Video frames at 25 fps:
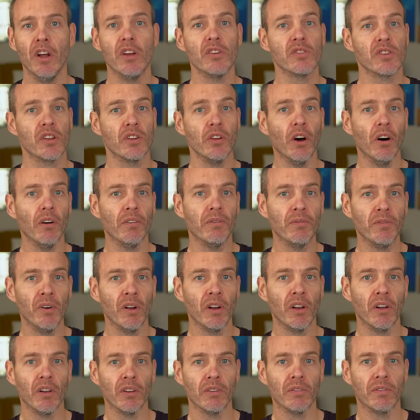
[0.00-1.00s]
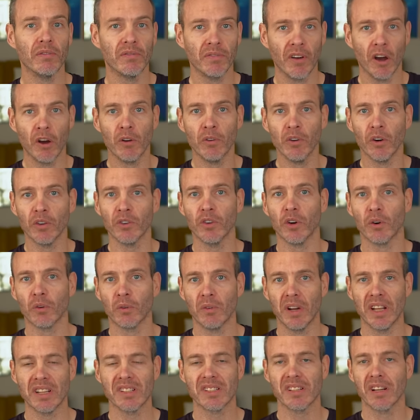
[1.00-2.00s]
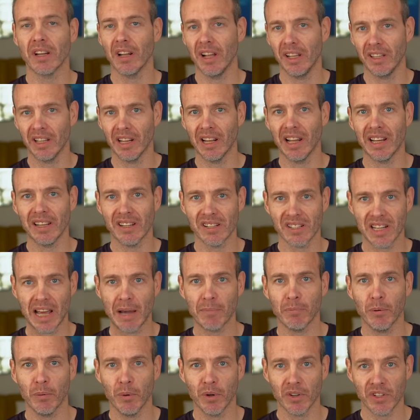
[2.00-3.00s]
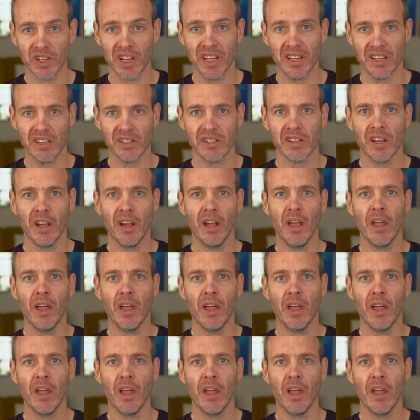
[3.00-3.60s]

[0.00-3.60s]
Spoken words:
So not a full-on phone on your wrist like the latest Apple Watch is,